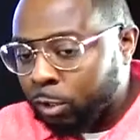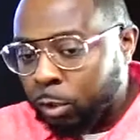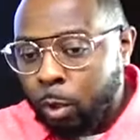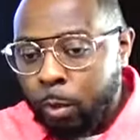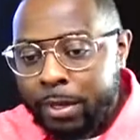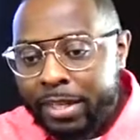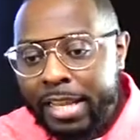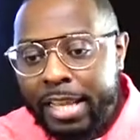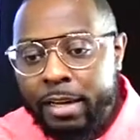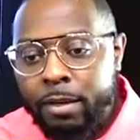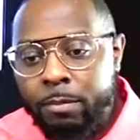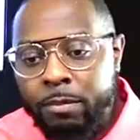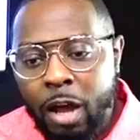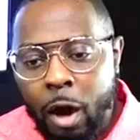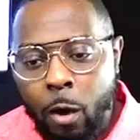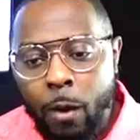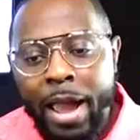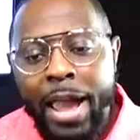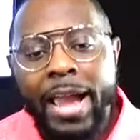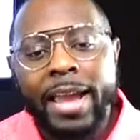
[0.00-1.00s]
to him and let him
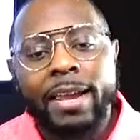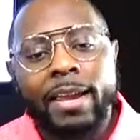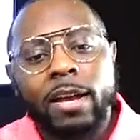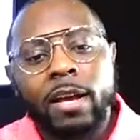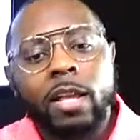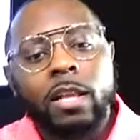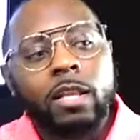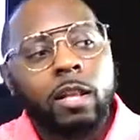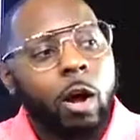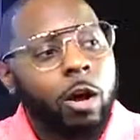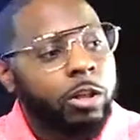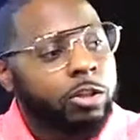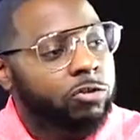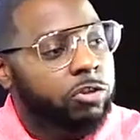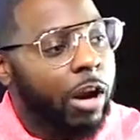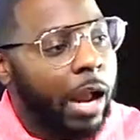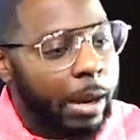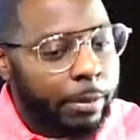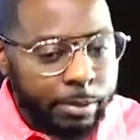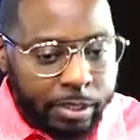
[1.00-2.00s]
know, hey, lost
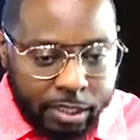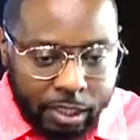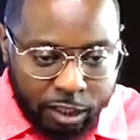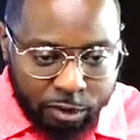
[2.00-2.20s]
tribes of